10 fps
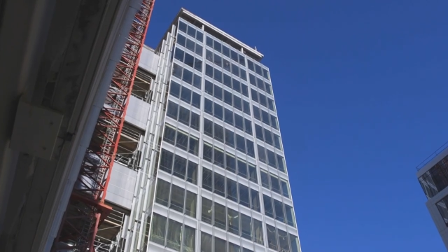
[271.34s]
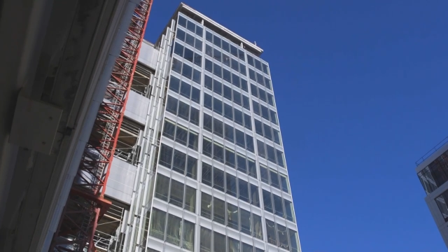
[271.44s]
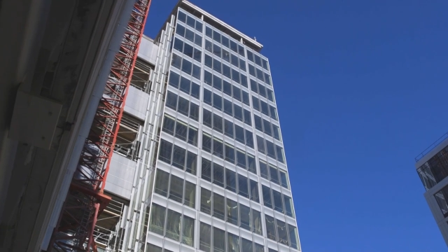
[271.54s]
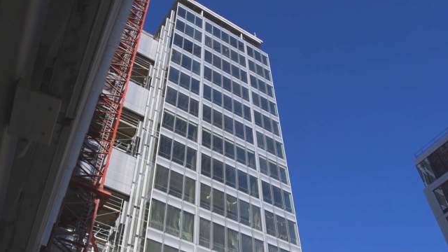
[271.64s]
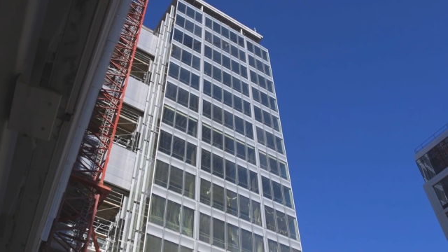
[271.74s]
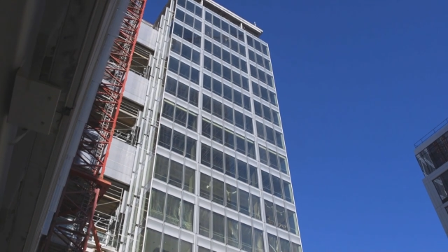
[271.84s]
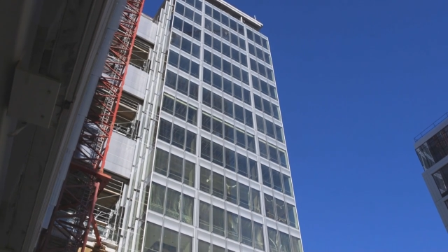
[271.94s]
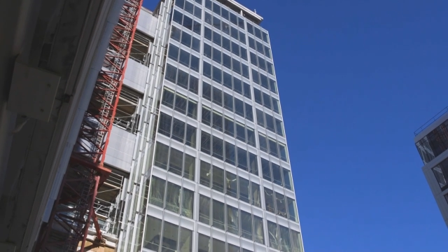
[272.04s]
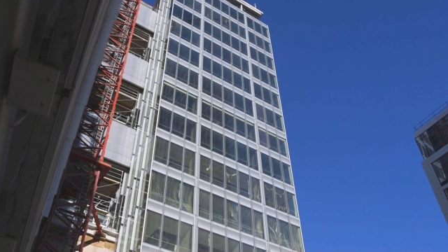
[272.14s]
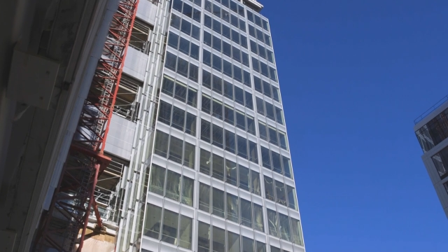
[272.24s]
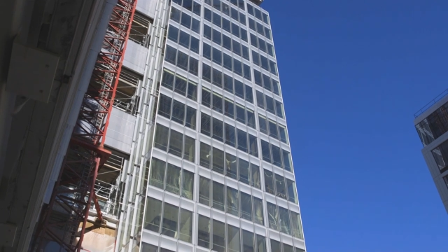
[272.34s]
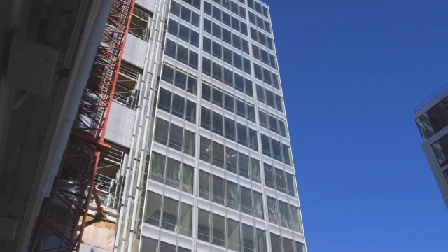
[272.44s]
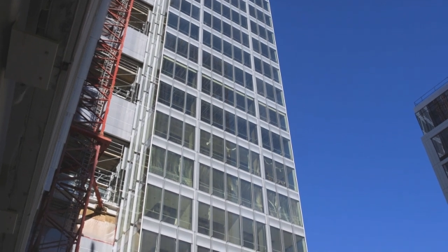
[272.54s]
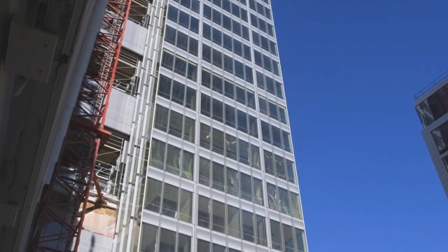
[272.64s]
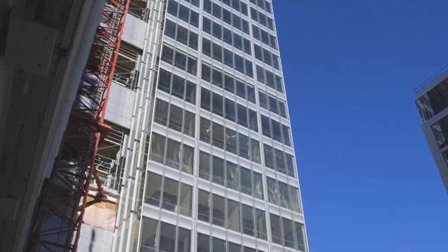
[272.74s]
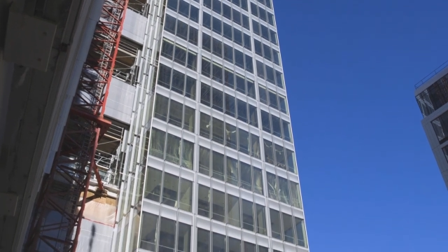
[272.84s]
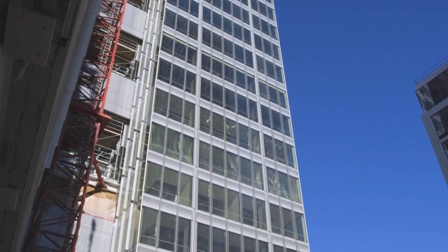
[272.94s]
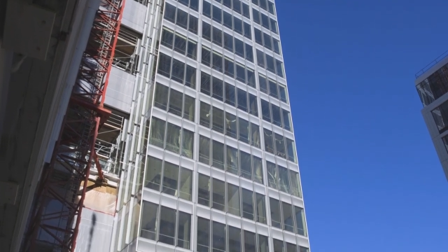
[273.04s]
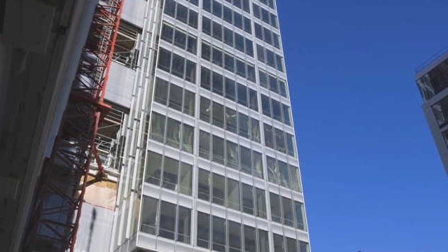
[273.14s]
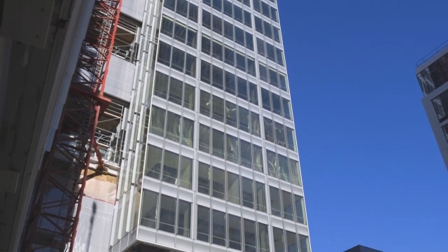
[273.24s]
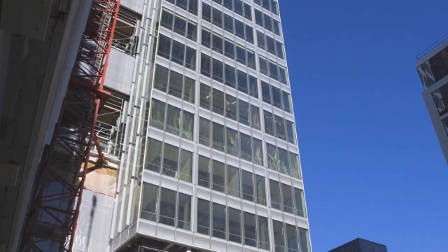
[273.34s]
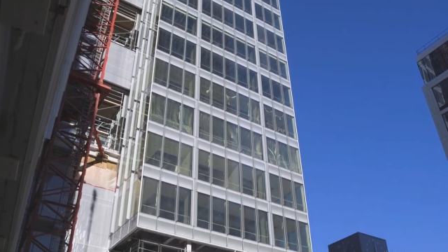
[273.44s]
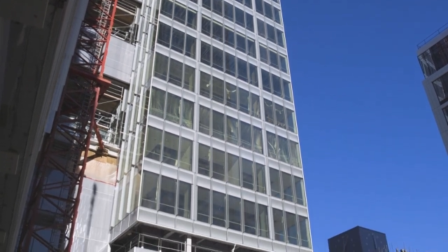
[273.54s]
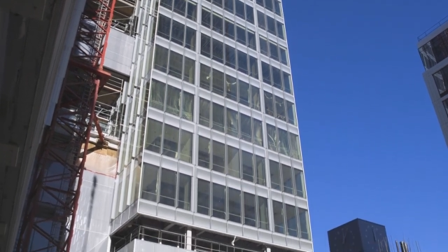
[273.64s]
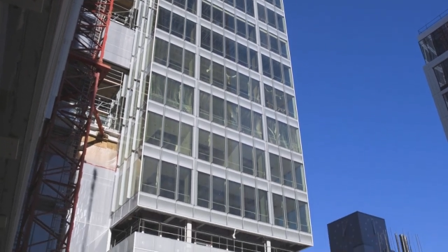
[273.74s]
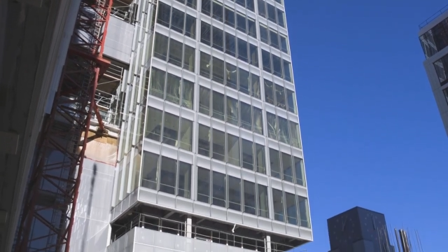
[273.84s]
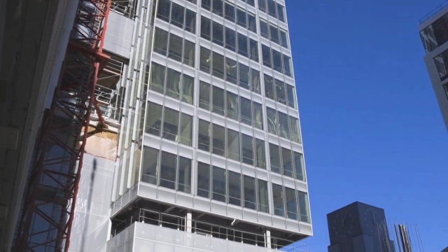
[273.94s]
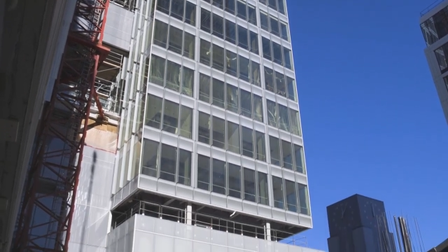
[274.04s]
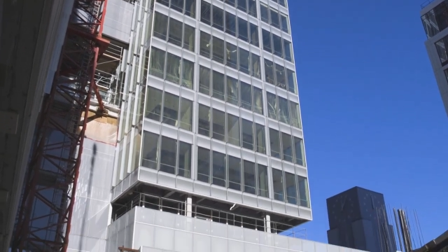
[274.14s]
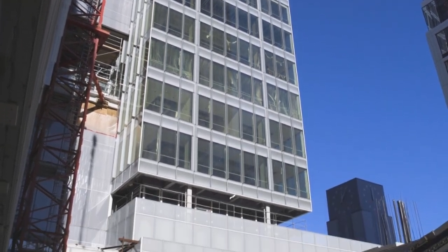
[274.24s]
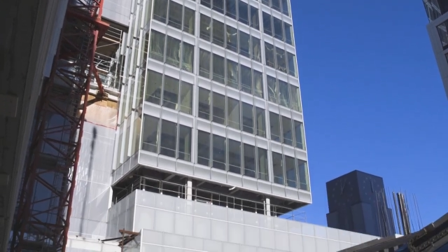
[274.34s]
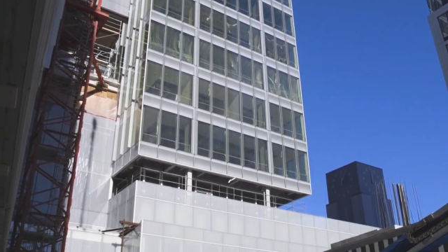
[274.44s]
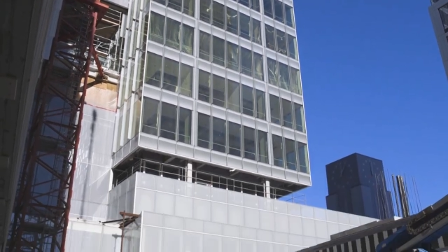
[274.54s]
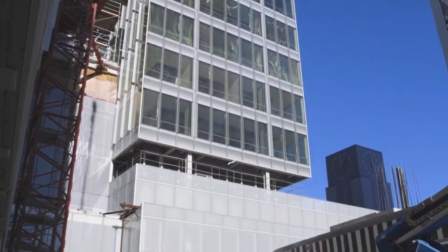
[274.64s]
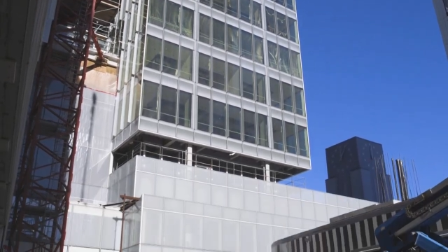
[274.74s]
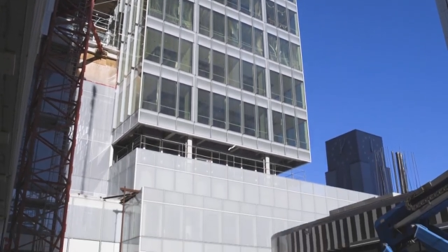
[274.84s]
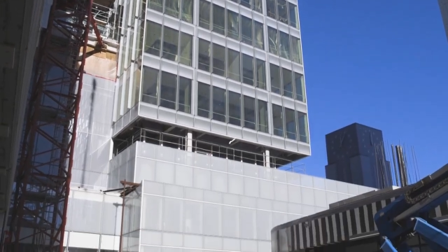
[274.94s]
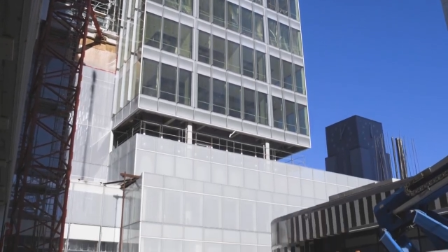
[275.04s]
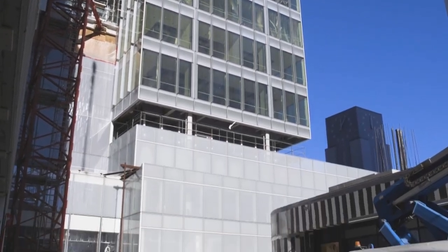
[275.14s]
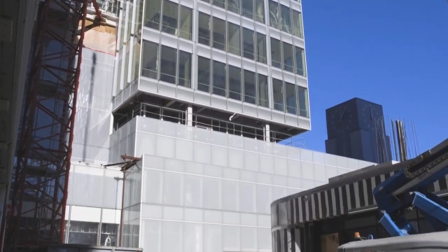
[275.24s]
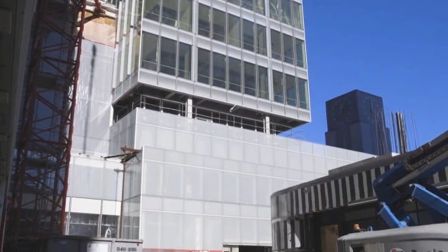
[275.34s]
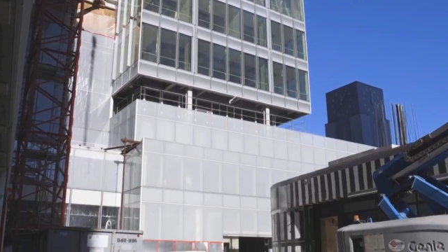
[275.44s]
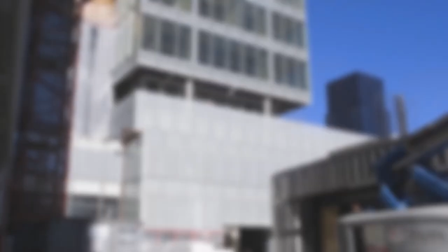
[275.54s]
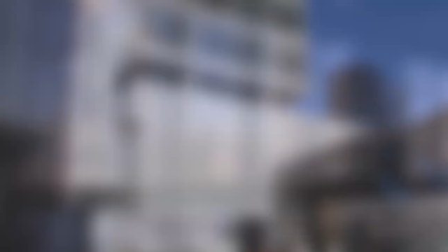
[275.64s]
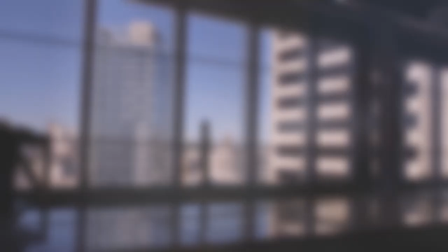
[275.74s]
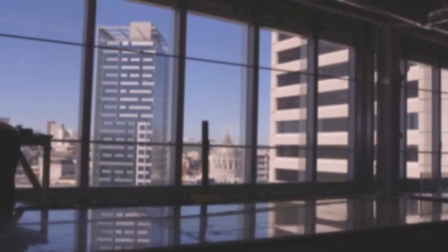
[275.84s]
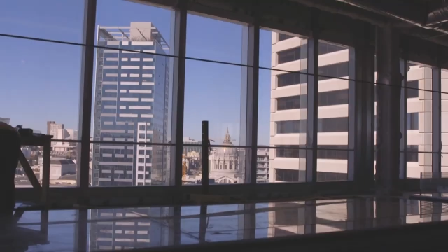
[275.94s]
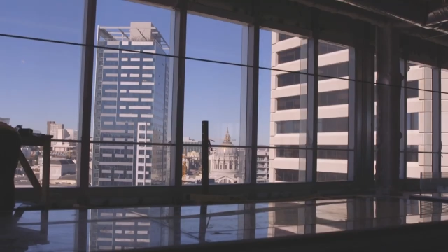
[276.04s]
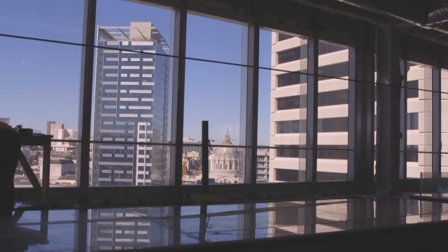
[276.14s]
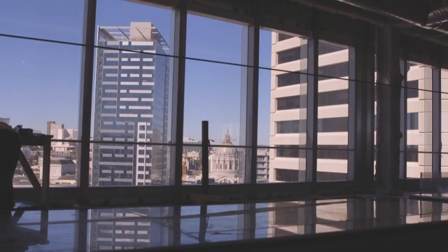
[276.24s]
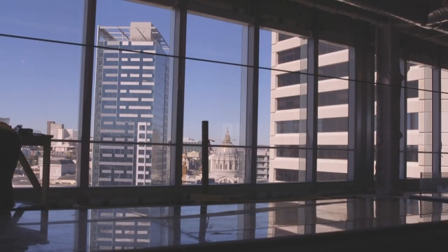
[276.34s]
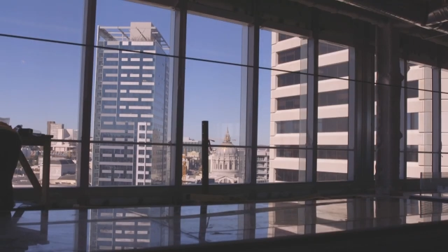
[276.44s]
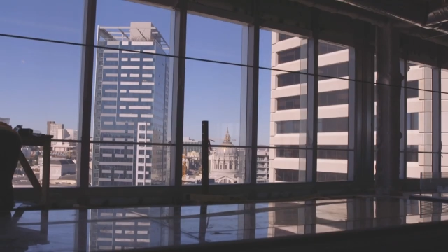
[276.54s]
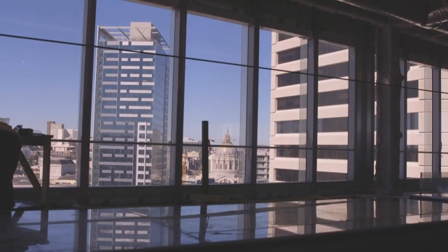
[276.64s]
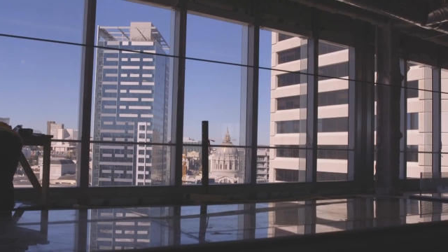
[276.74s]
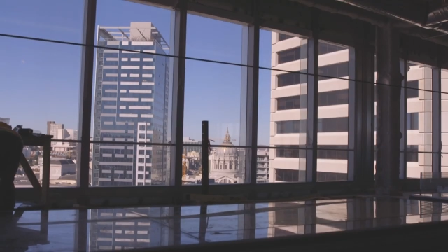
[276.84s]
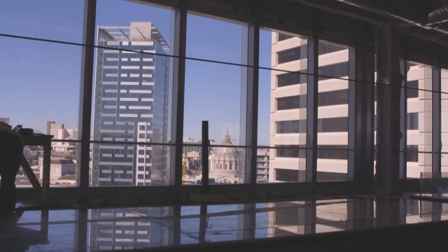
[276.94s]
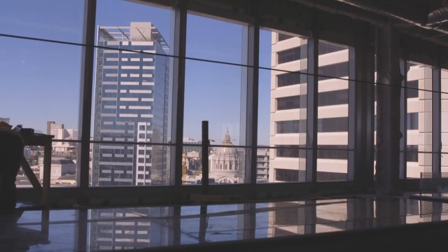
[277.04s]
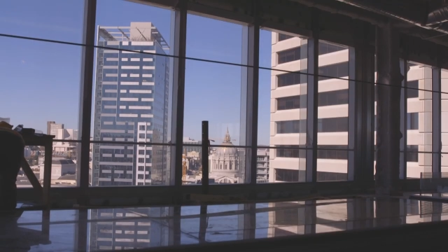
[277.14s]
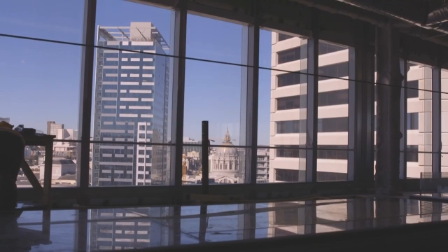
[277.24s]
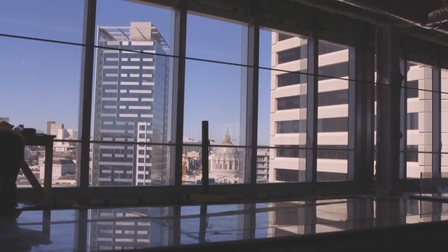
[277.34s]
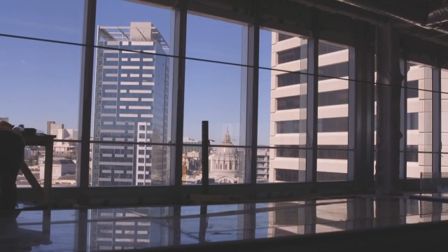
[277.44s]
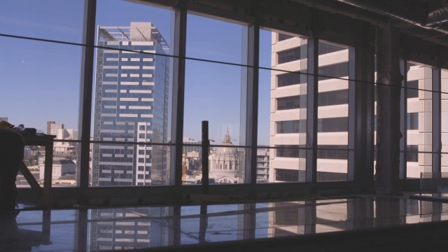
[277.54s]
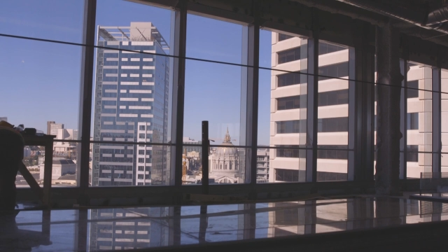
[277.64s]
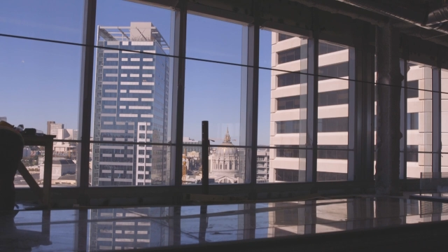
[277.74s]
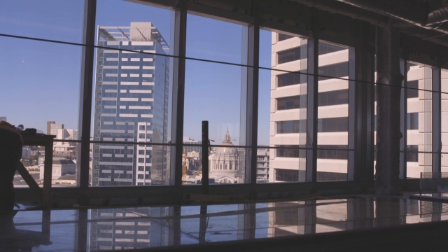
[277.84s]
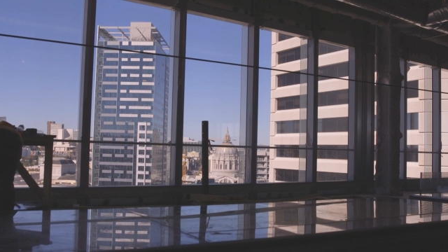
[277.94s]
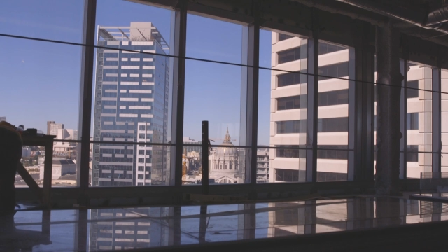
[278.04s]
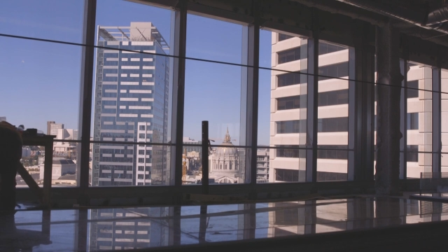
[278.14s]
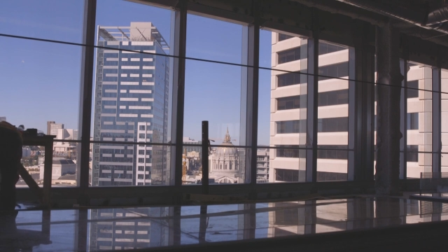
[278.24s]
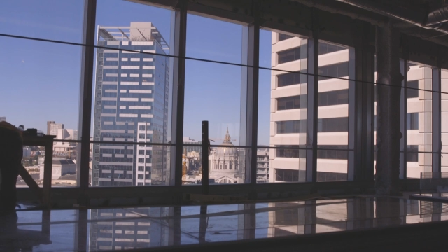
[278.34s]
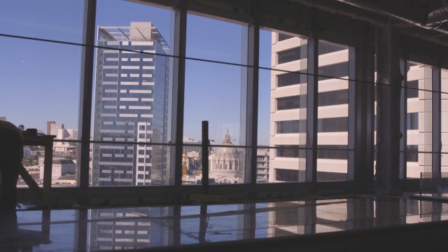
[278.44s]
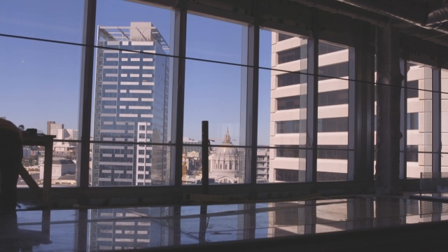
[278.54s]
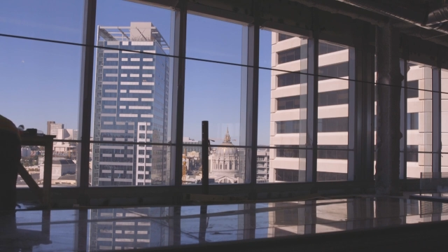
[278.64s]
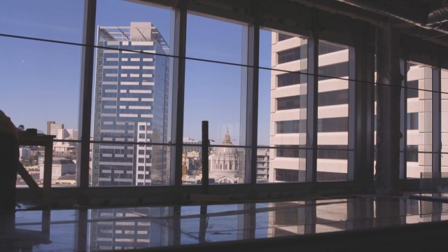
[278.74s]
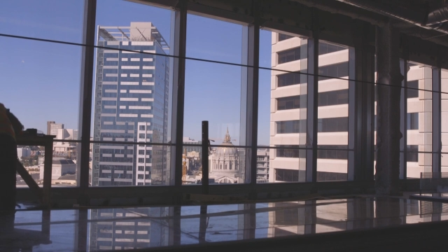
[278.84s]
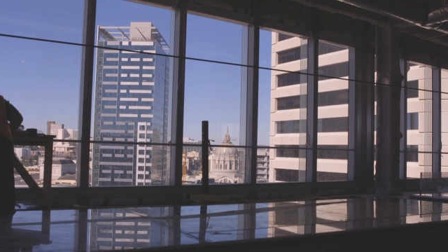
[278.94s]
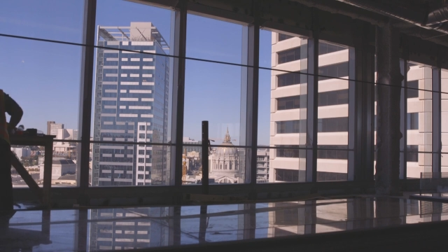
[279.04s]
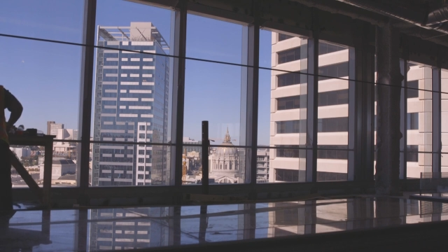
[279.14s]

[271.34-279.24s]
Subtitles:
Nobody's mouth can be seen.